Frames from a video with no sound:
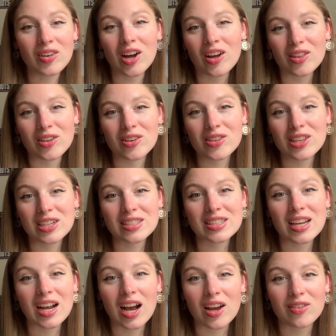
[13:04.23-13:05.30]
other things
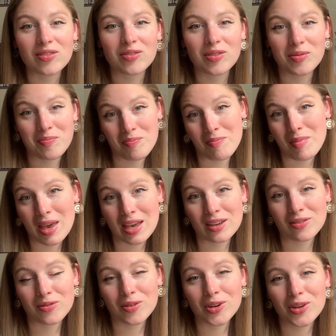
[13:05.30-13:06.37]
that I've made
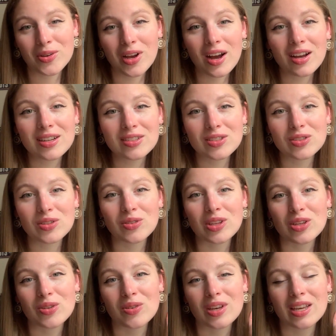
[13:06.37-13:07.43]
for you guys so that
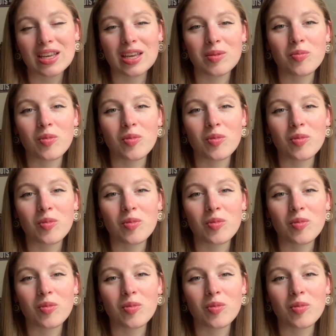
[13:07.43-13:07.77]
you can keep